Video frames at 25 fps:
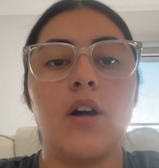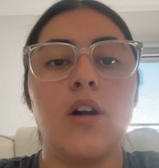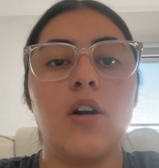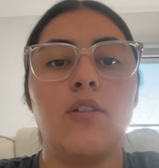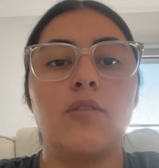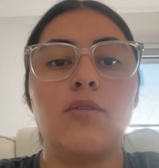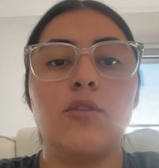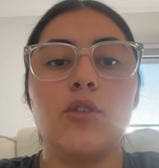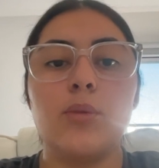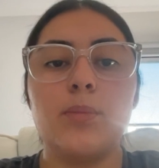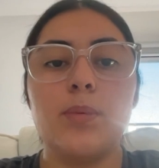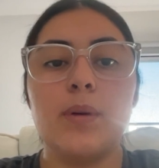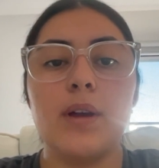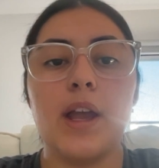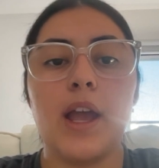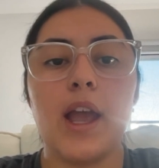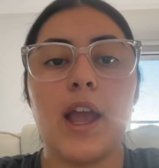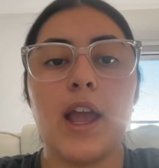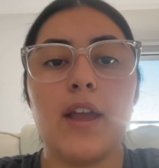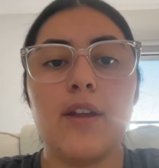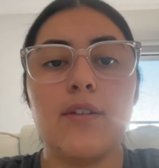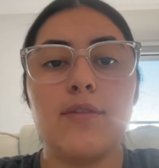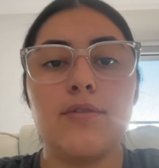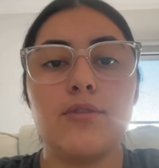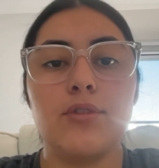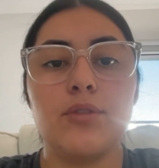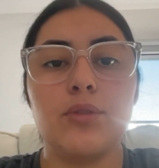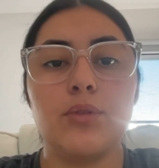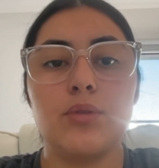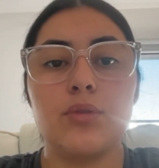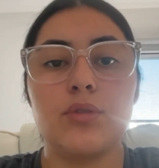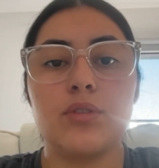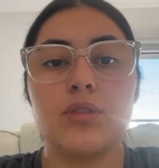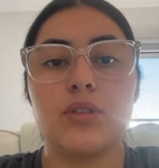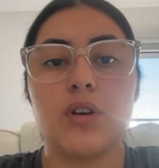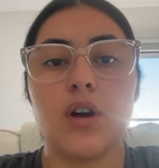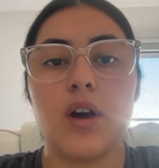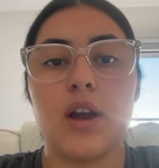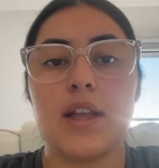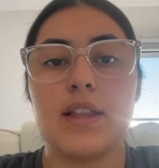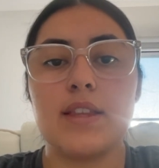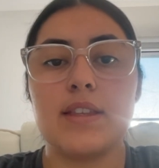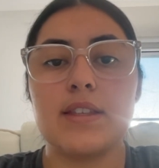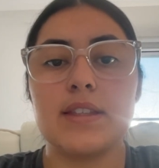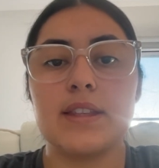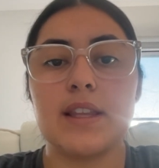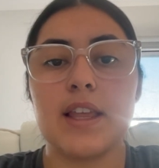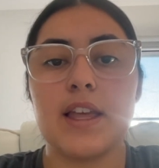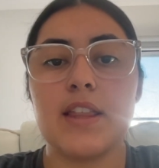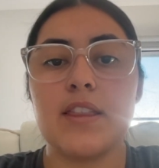For behavioral
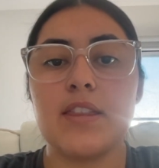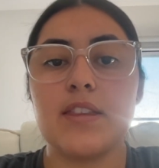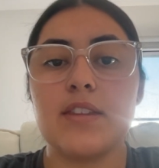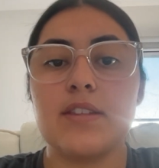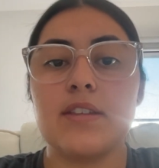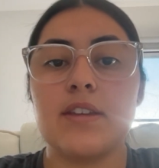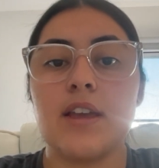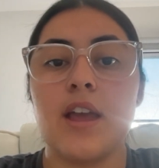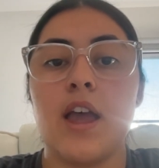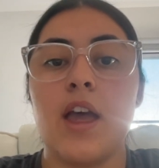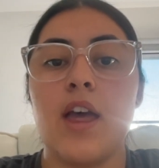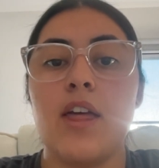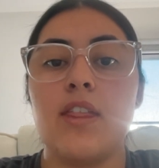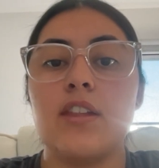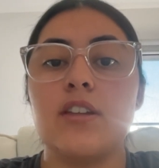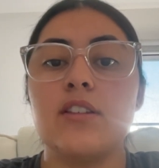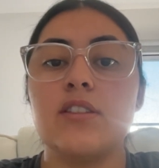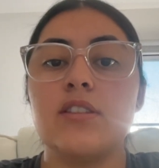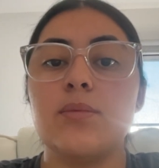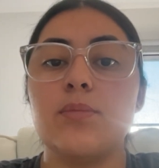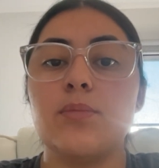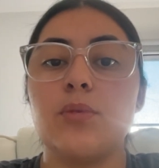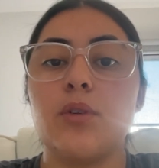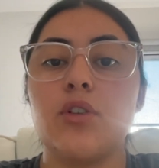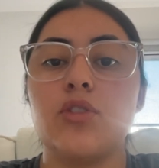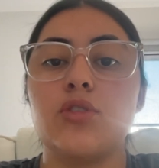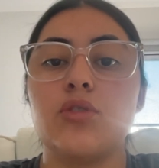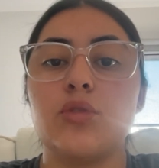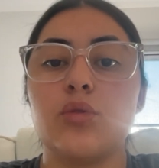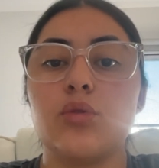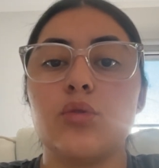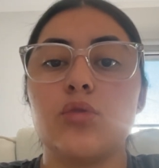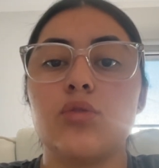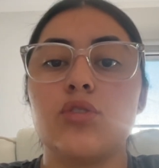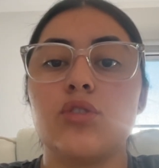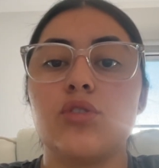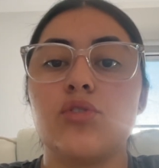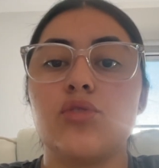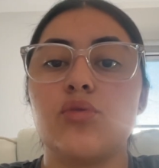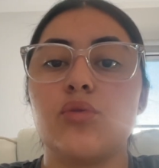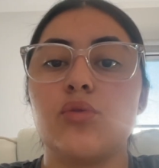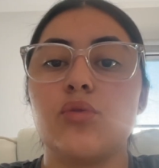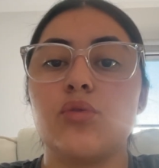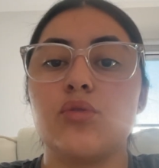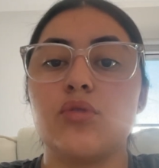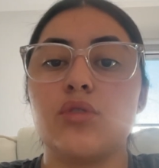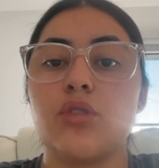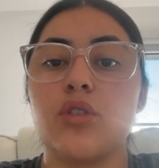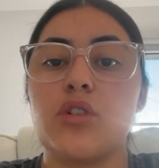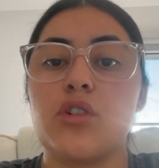science lens, this approach also
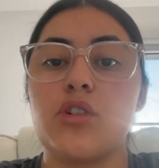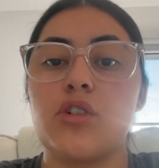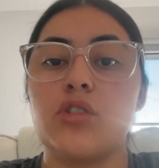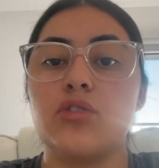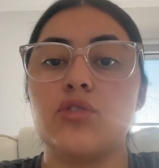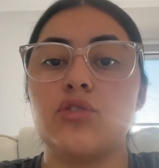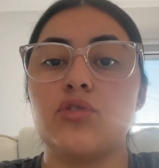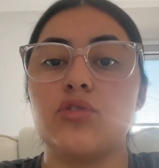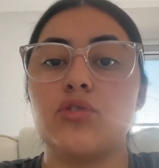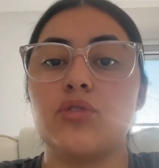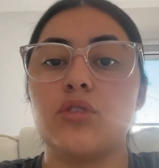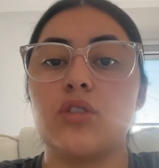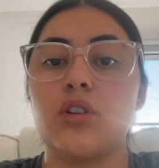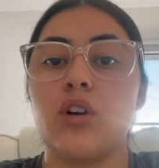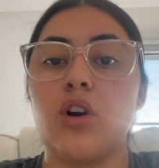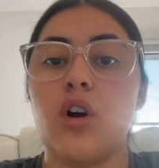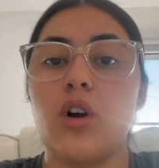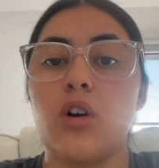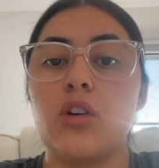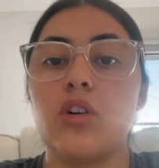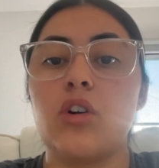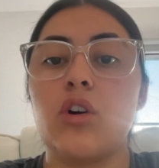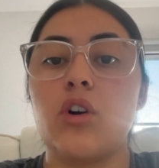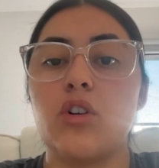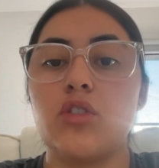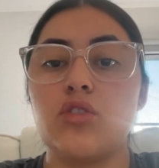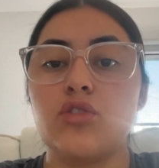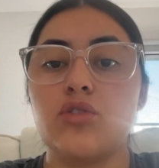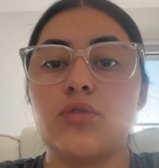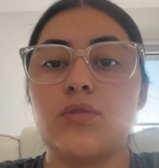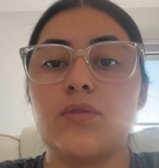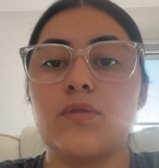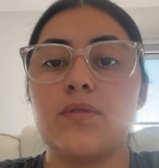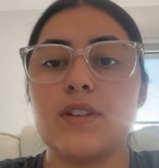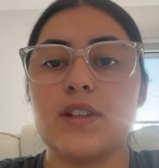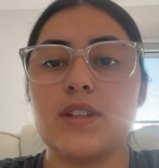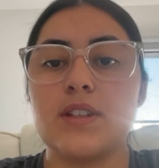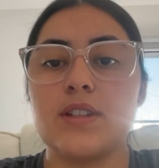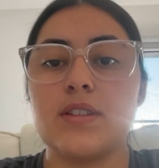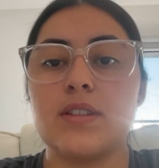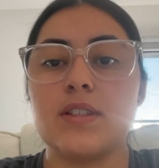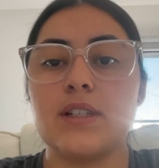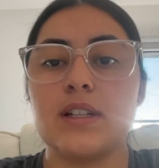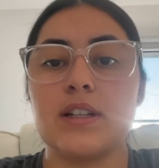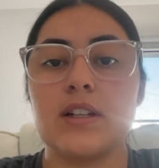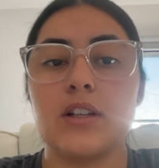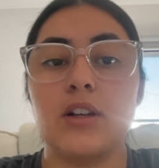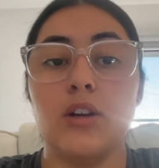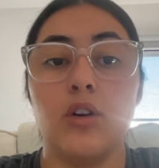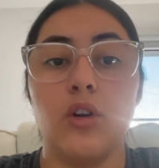draws on
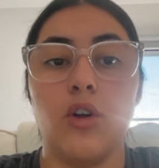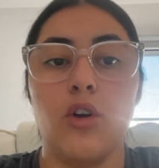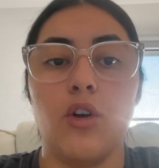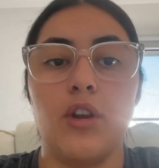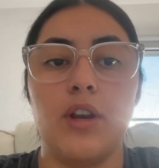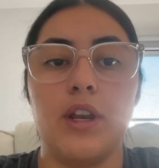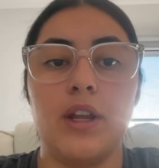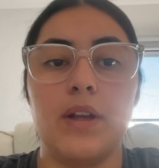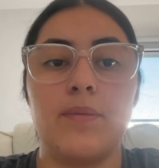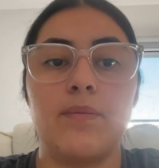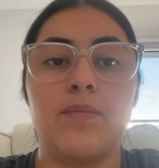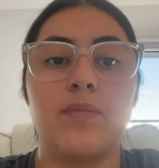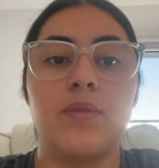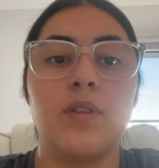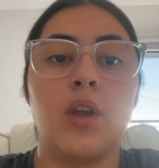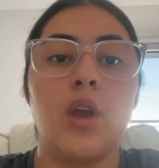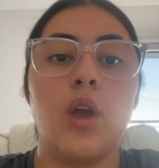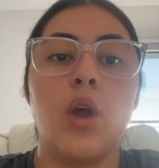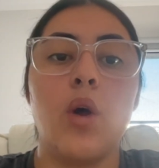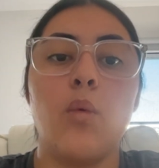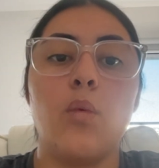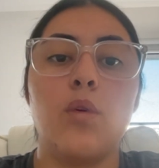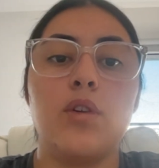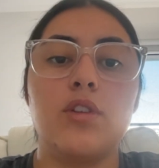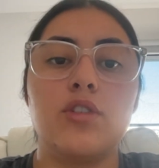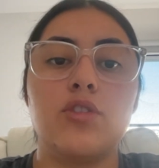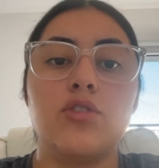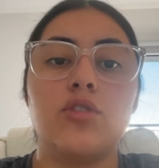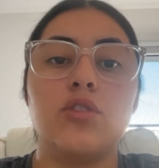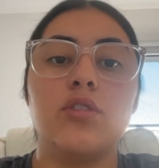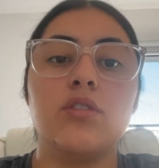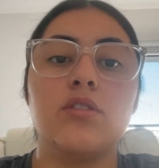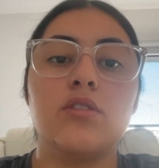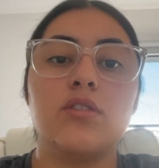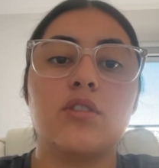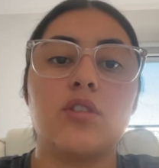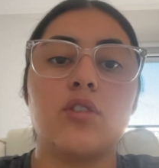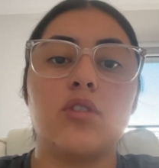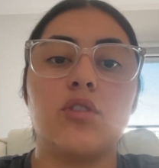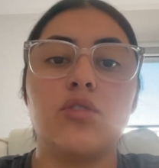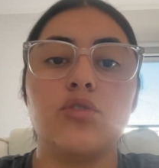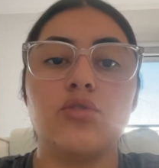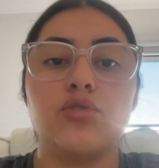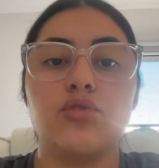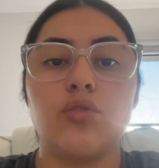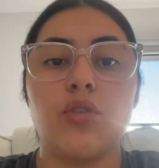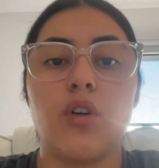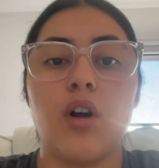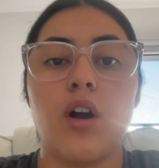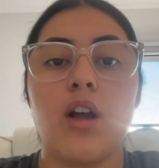contrastive learning, where students
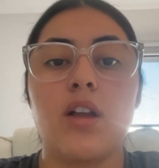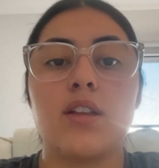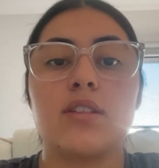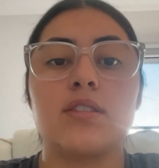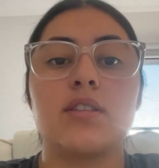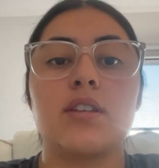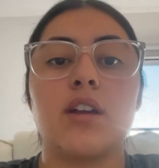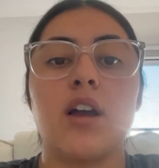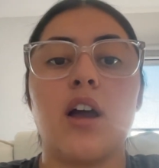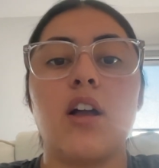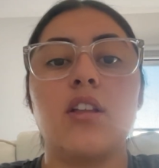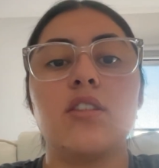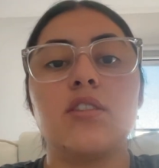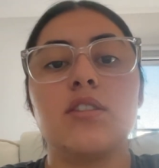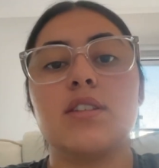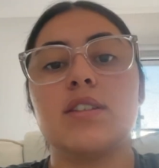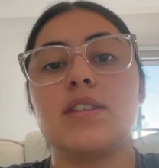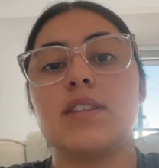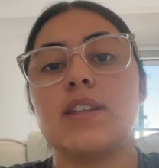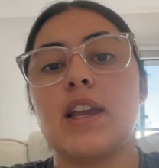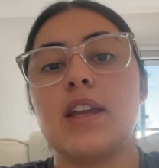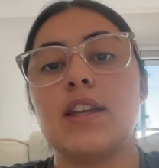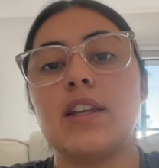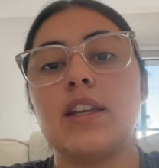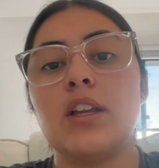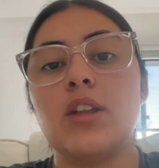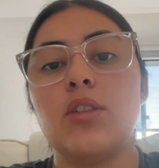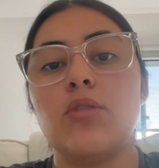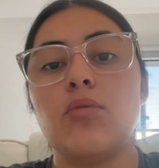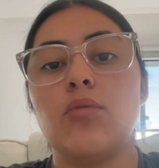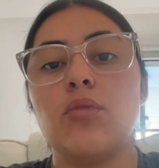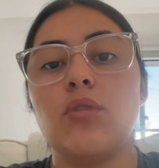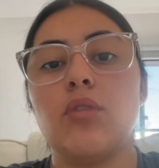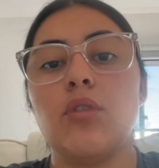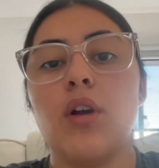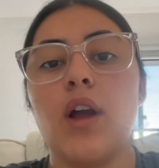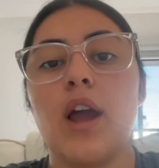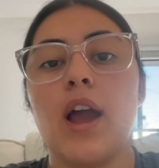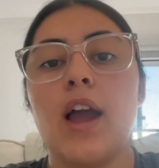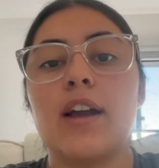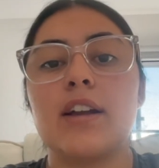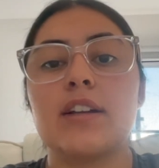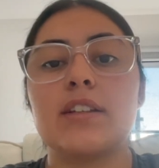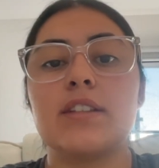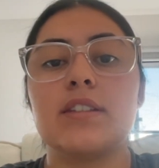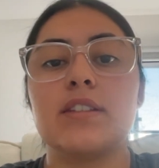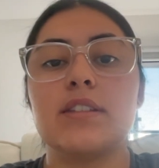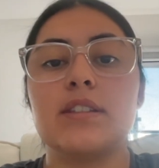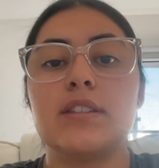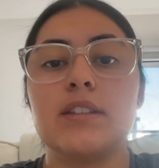contrast understanding through
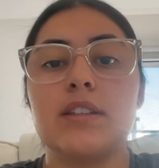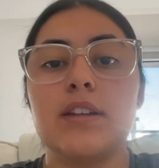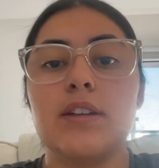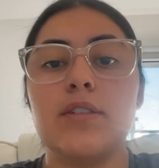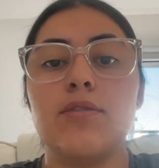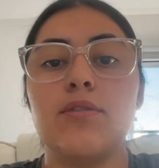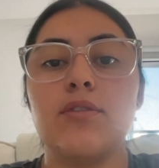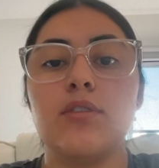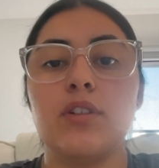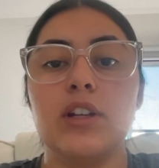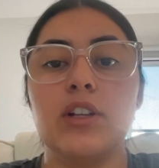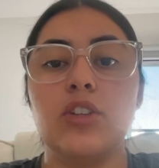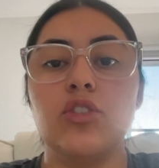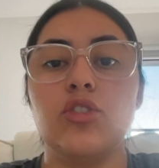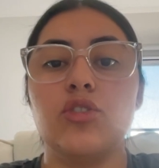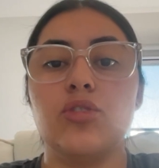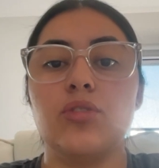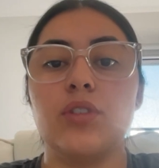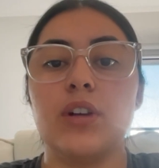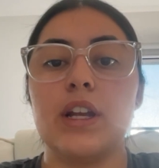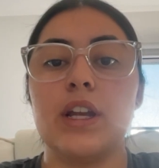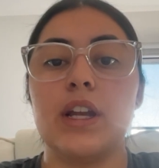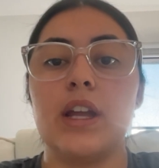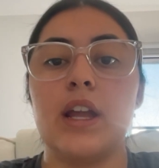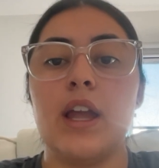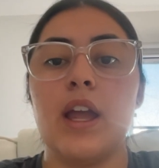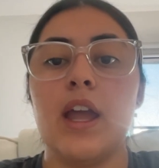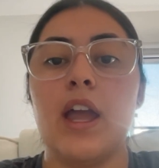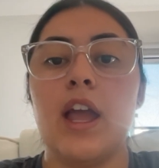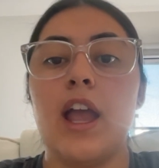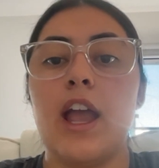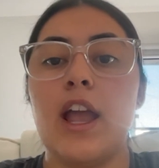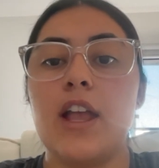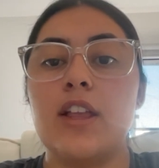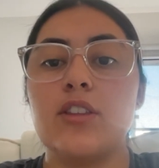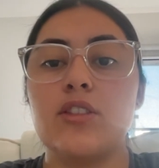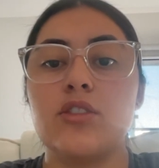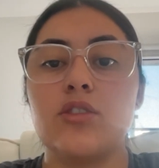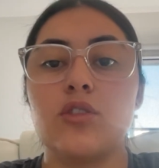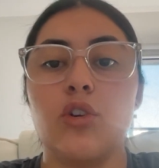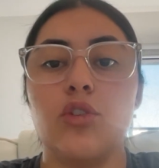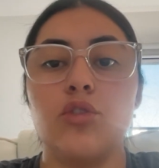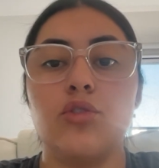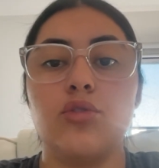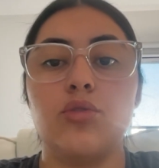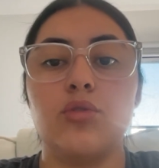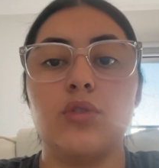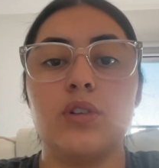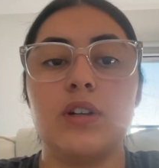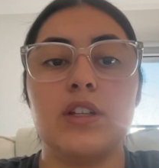active injury and
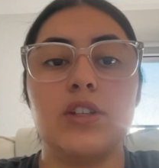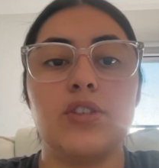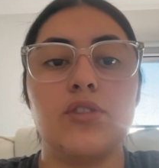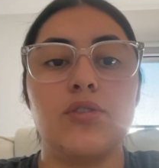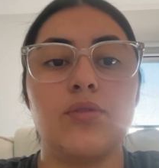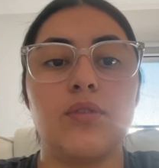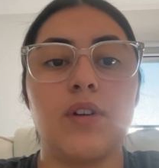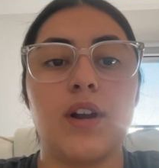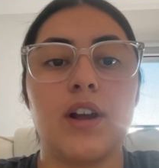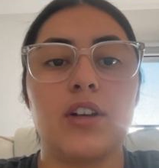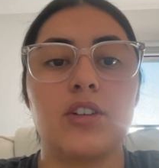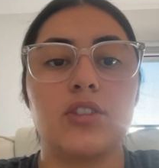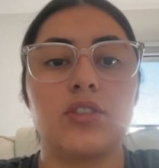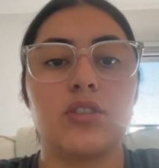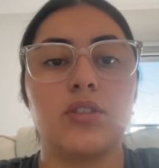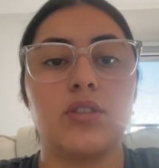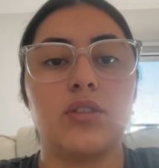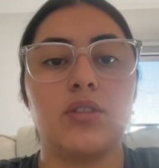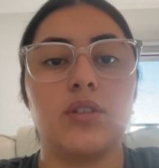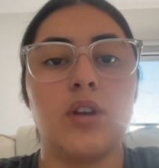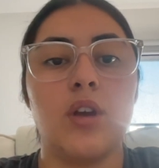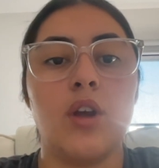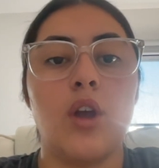social interaction.